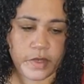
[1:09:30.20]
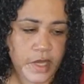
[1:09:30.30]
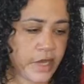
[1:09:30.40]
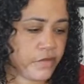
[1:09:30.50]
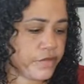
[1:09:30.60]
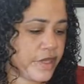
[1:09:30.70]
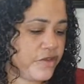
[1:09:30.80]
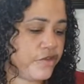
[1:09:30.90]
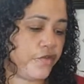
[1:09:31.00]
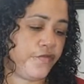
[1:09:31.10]
I don't think
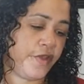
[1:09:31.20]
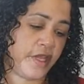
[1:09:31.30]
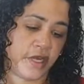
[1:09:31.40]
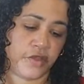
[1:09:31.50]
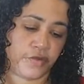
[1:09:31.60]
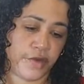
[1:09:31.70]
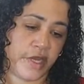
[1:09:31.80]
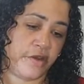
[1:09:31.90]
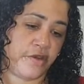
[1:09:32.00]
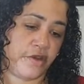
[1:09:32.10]
she'll fit in a
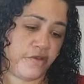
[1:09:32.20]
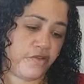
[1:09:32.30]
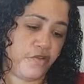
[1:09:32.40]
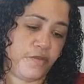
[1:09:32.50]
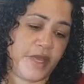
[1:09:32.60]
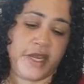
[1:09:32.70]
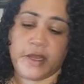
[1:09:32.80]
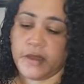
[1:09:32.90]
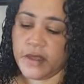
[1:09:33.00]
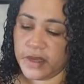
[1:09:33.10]
3-inch. There's too many
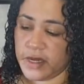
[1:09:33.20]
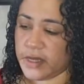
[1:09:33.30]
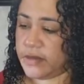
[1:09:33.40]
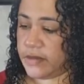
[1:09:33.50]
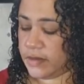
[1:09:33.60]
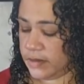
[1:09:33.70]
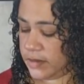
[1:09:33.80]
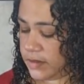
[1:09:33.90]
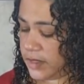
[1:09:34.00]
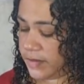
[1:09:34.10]
cuttings.
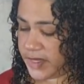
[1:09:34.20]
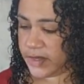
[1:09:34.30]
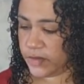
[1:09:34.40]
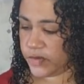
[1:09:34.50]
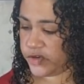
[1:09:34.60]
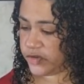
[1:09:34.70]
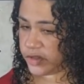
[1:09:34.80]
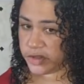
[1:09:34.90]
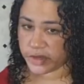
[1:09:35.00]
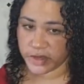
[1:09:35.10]
Let me see what she'll
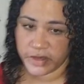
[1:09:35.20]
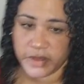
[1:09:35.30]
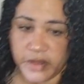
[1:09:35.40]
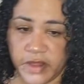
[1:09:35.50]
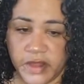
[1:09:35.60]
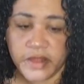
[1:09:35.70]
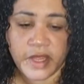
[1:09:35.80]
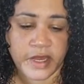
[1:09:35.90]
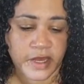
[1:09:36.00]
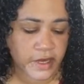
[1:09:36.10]
look
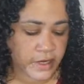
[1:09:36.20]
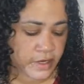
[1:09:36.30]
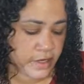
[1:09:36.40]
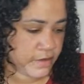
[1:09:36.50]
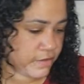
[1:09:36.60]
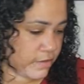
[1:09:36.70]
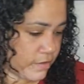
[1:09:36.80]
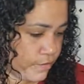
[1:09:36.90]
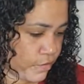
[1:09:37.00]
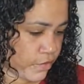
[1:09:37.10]
like in this
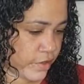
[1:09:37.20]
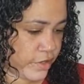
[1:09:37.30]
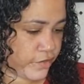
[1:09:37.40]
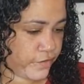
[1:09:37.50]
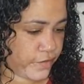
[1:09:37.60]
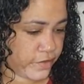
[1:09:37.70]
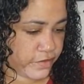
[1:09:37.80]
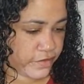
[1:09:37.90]
4-inch first.